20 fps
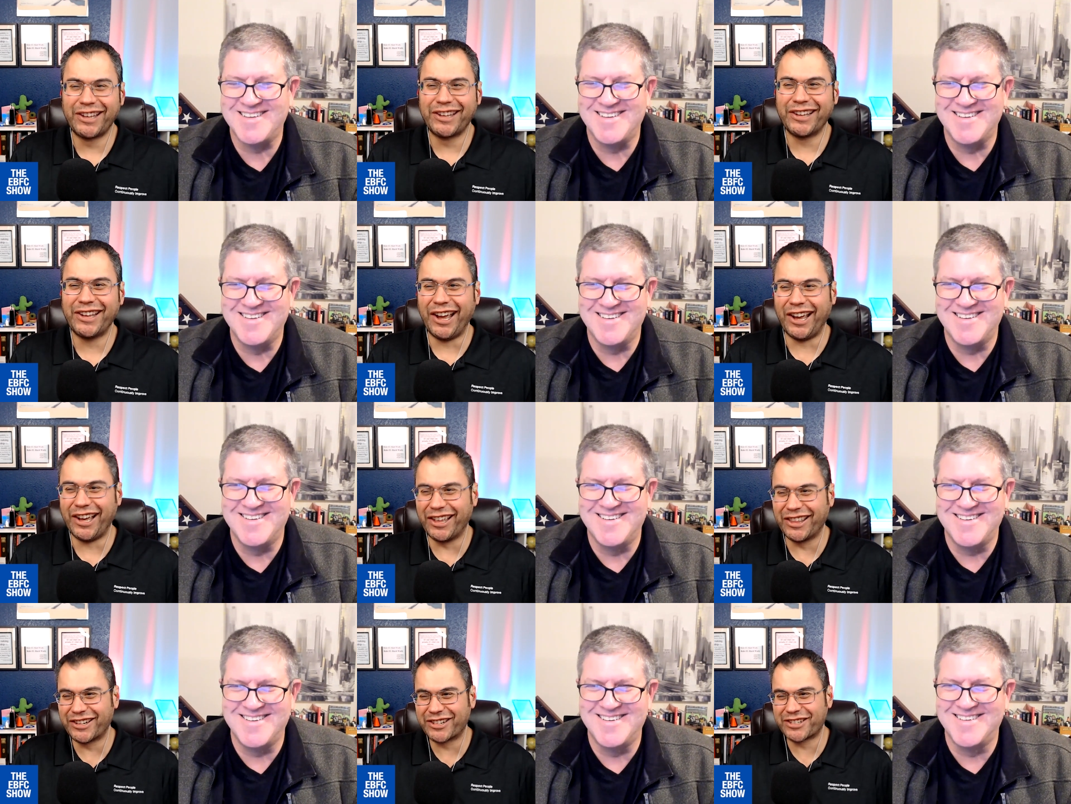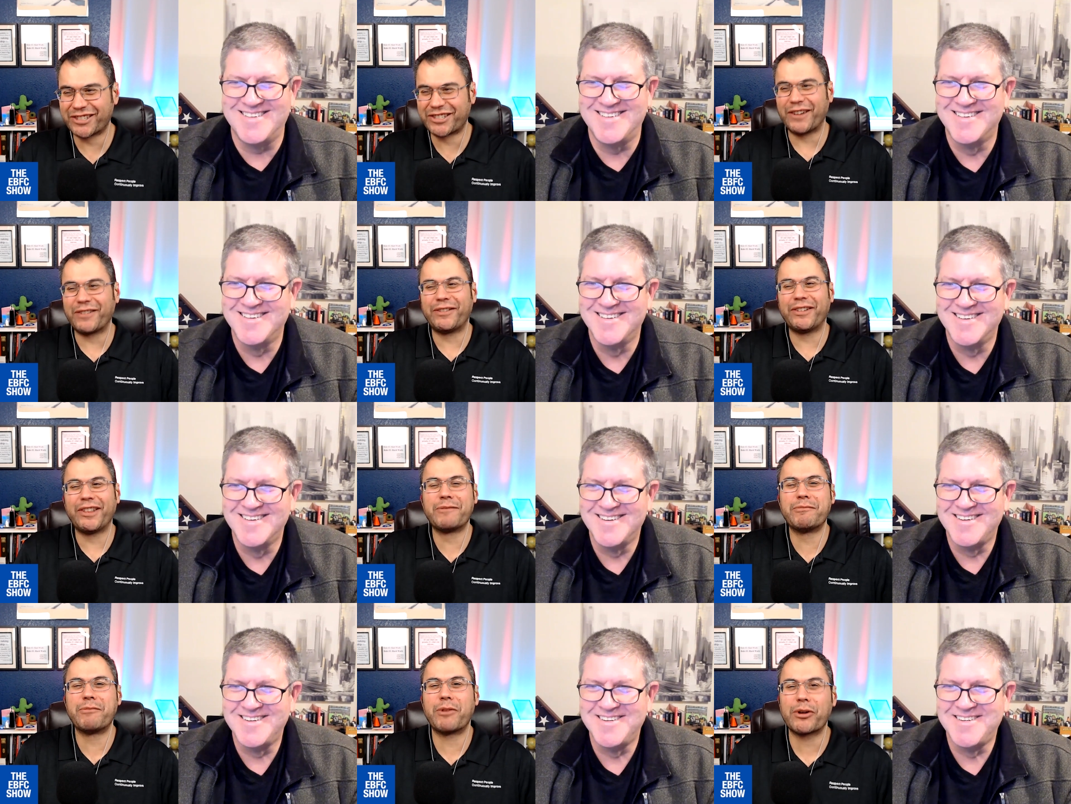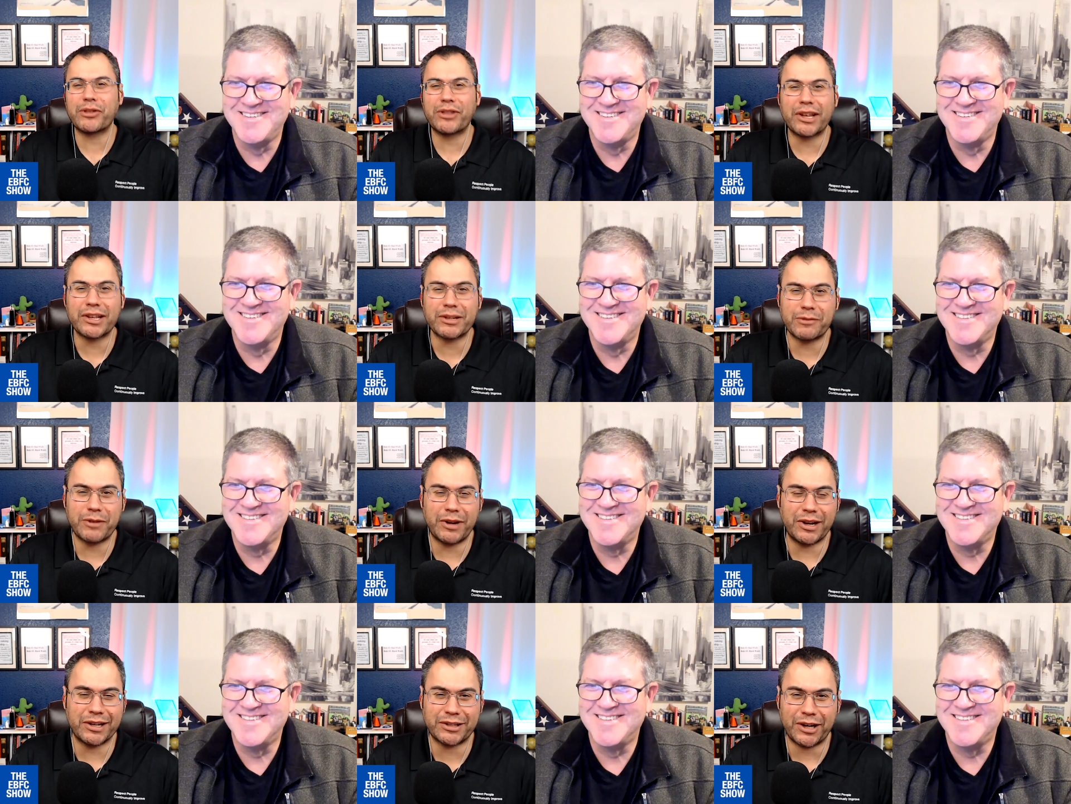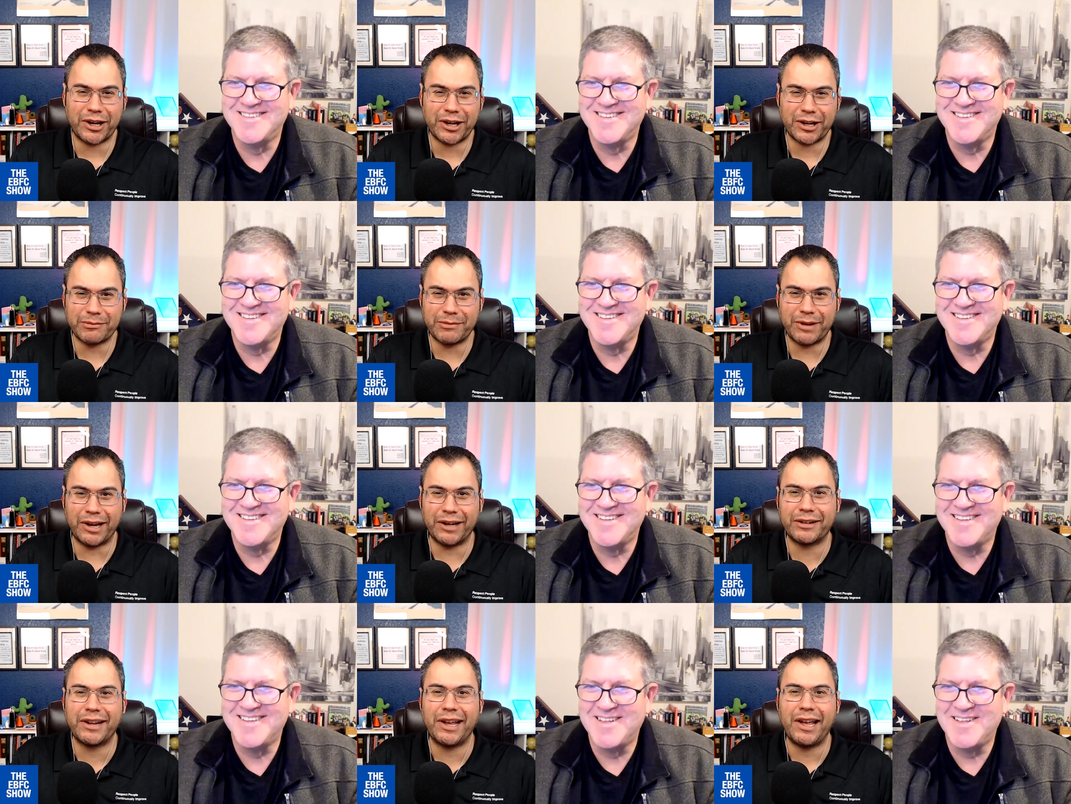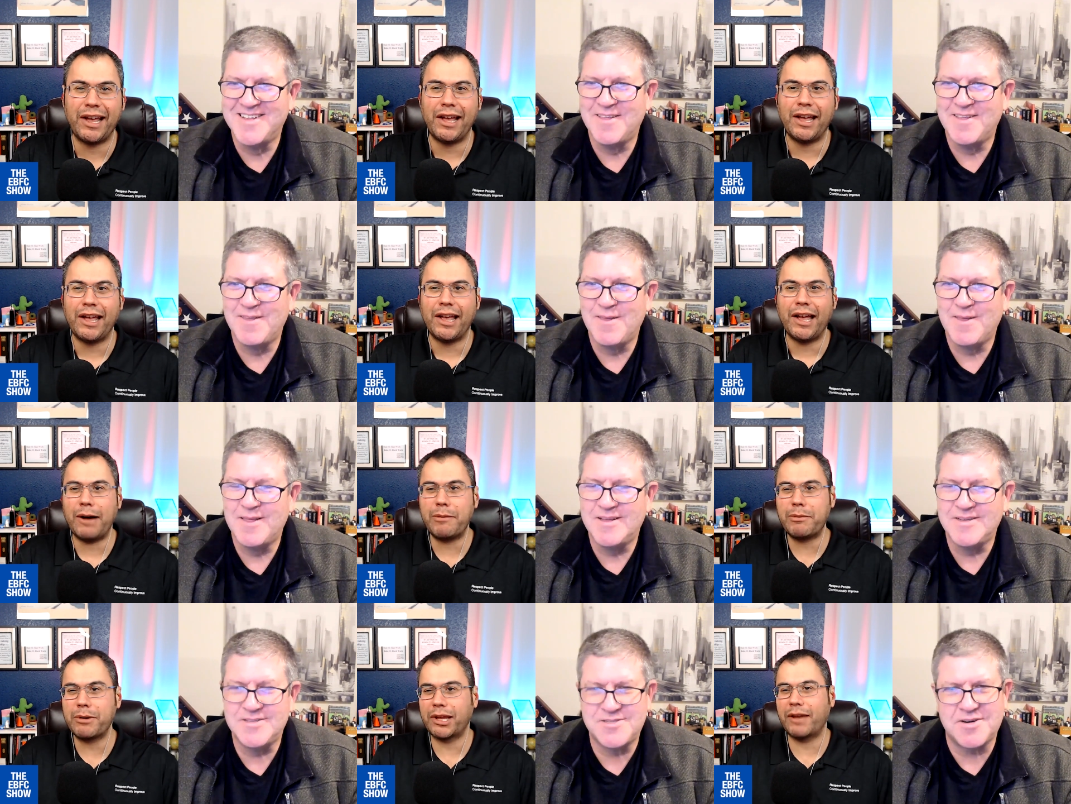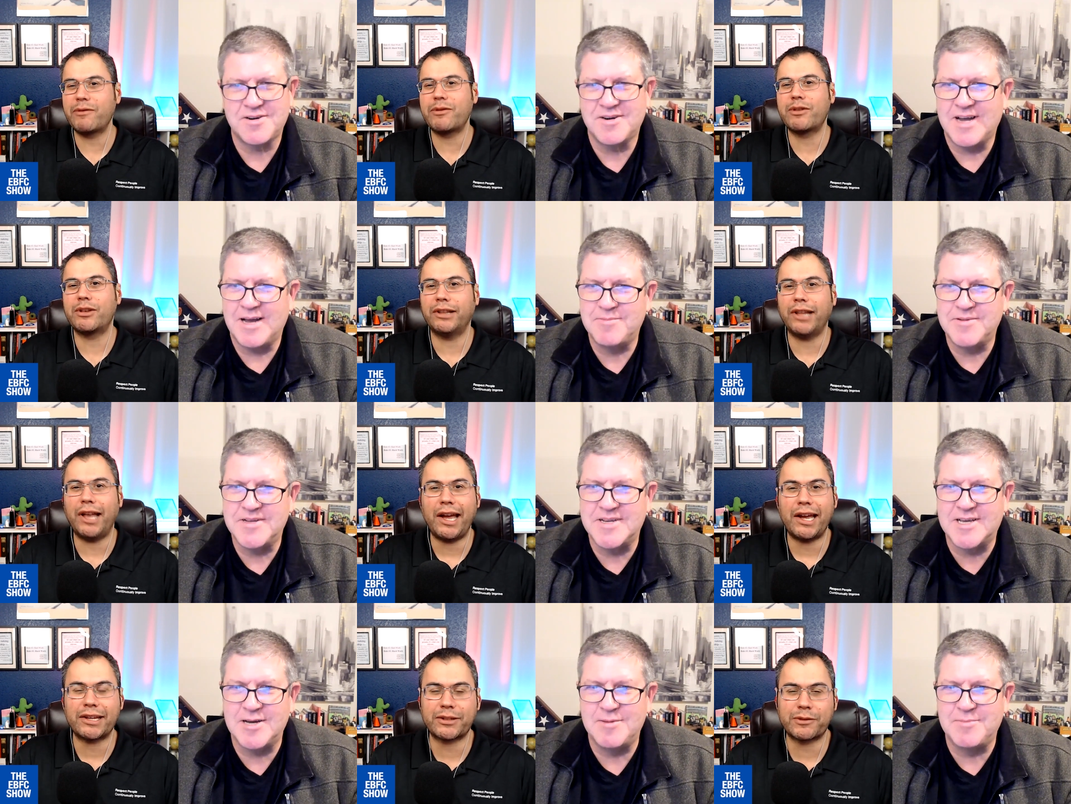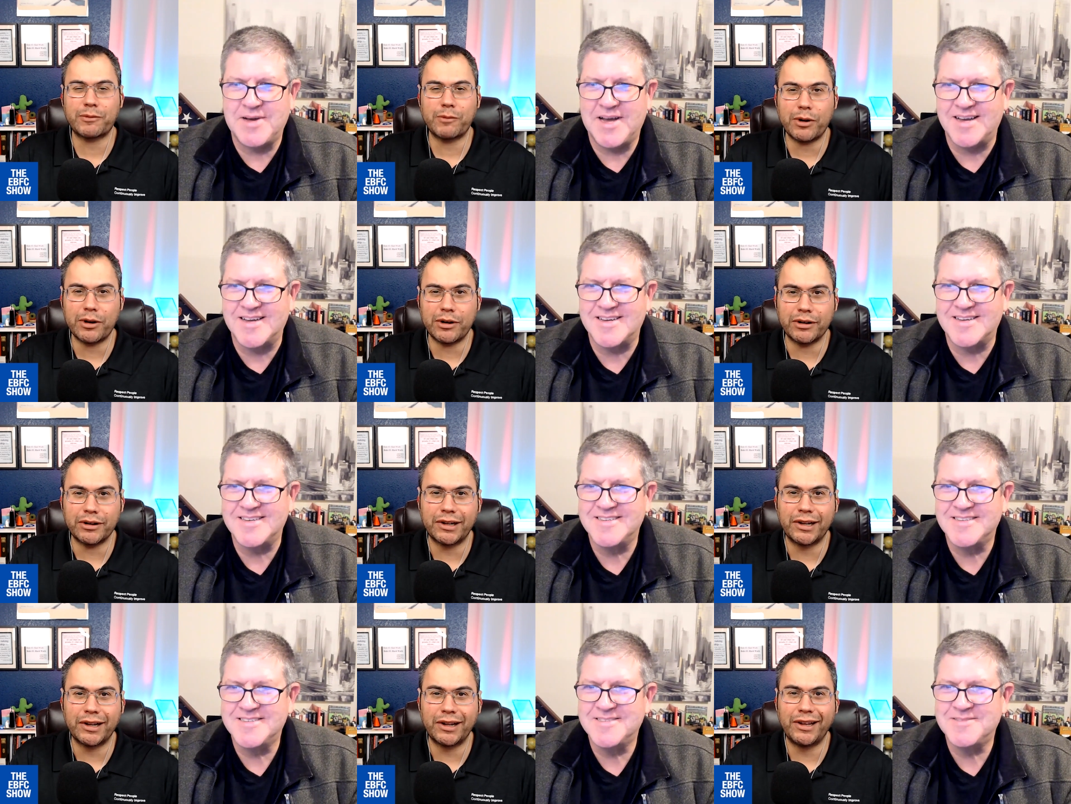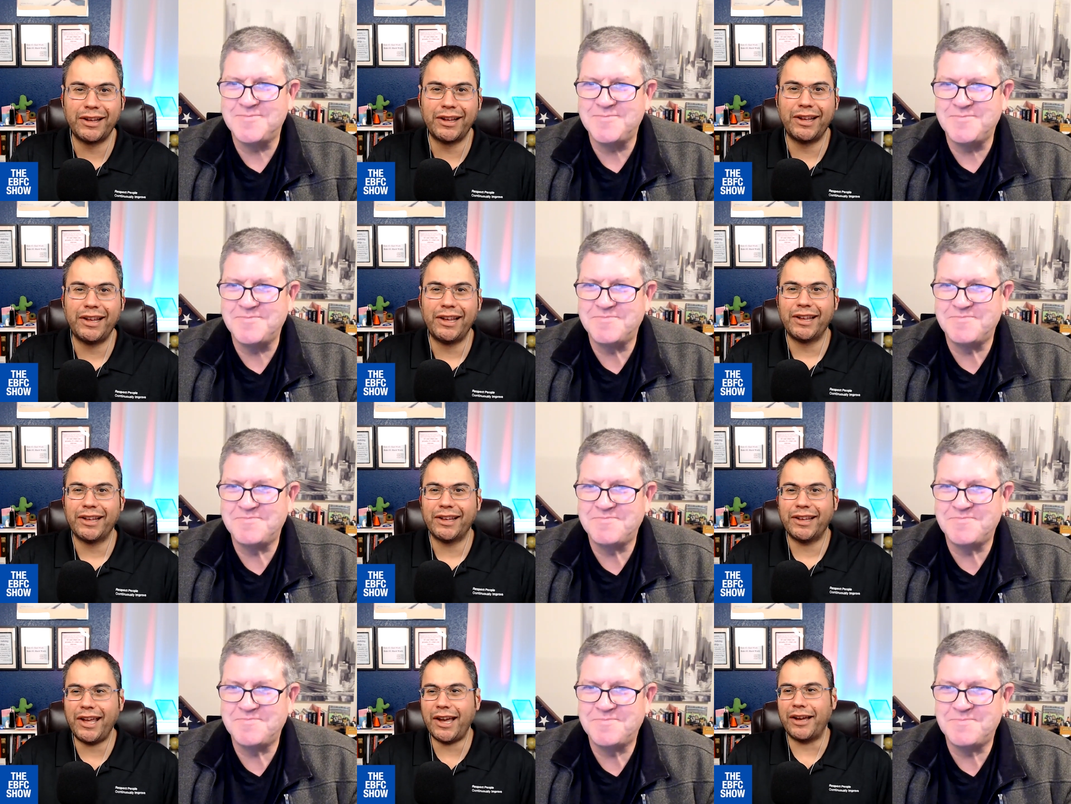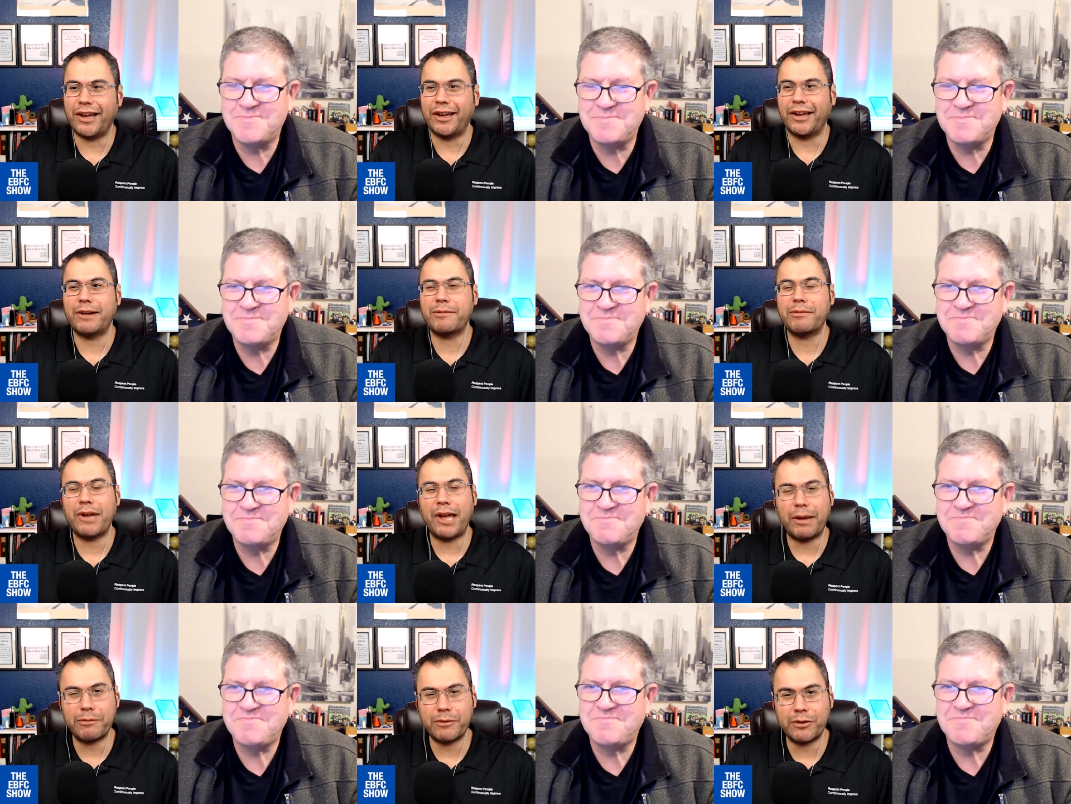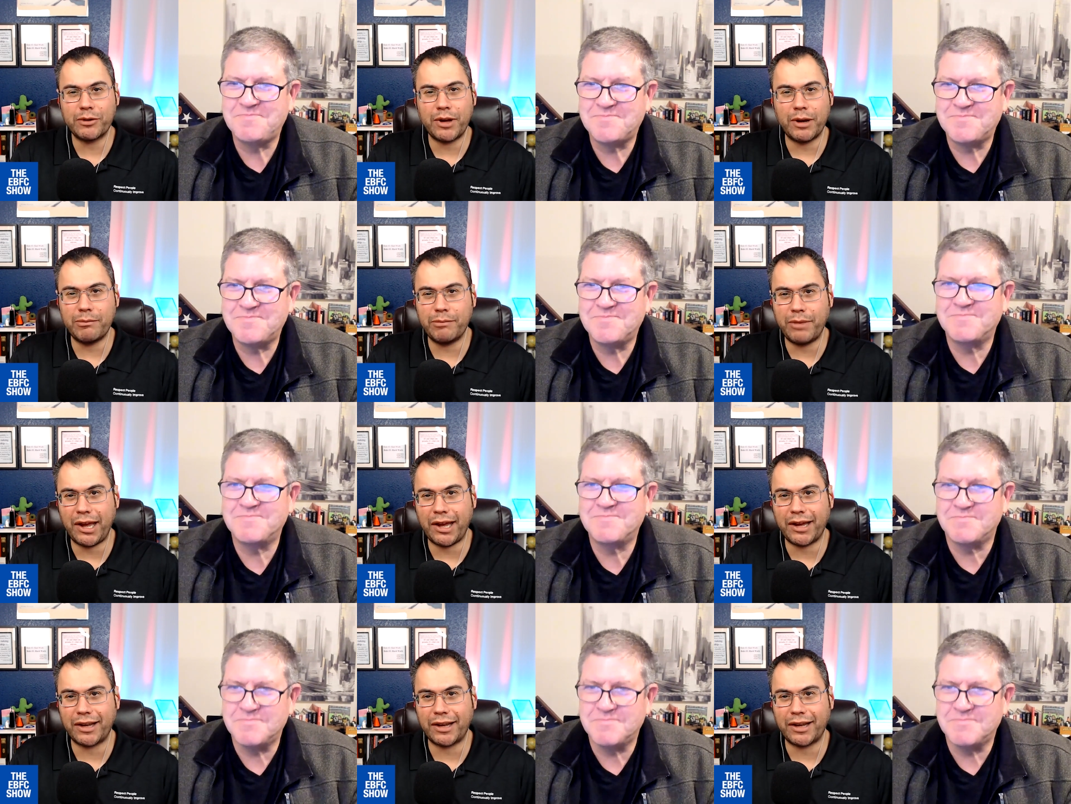Speaker 1: yeah, there's definitely more things we need to talk about. I'm going to give sure, you the last word. Yeah, I'm going to have you come back